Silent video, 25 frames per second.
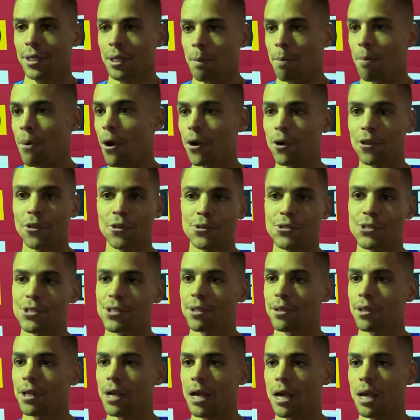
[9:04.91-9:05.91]
part of those
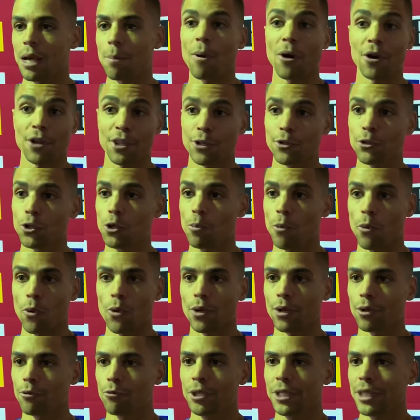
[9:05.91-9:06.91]
part of the group,
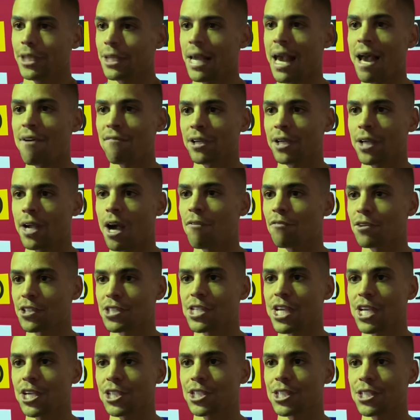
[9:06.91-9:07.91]
or really having
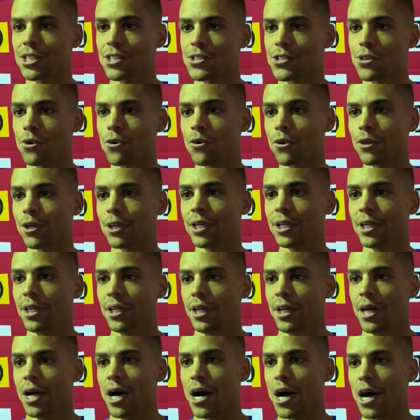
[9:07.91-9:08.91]
conversations or
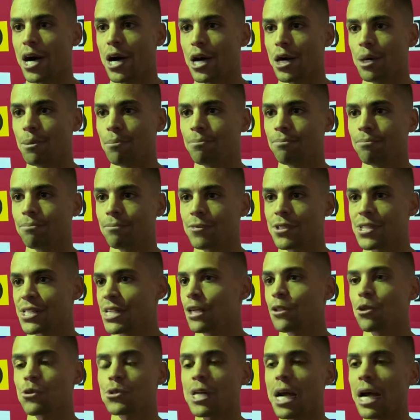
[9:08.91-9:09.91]

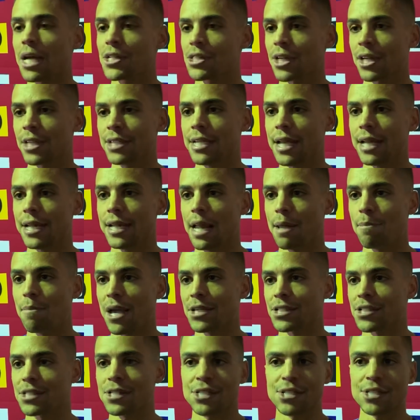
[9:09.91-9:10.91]
seeing those guys on a day-to-day
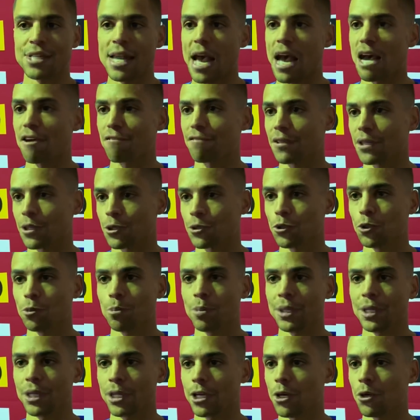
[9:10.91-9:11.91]
basis, the staff, the
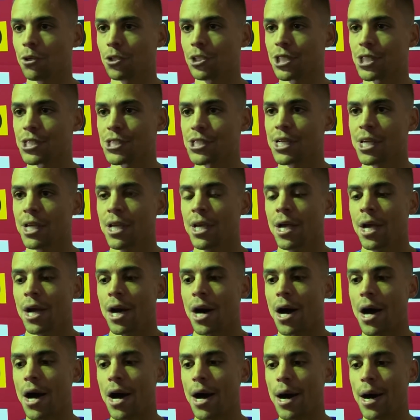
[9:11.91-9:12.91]
group, and the coaches.
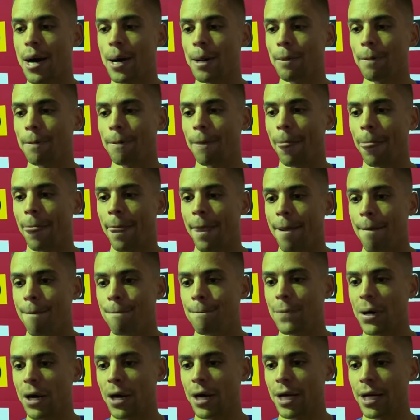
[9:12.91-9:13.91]

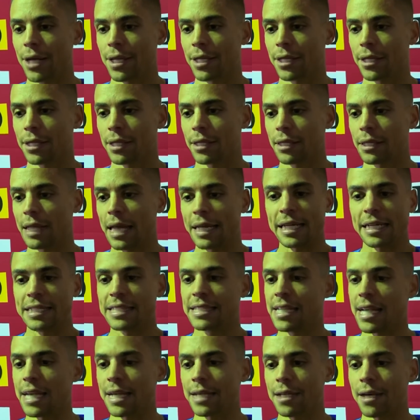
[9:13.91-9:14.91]
But like I
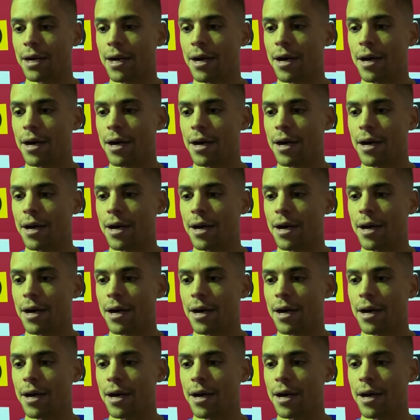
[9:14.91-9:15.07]
said,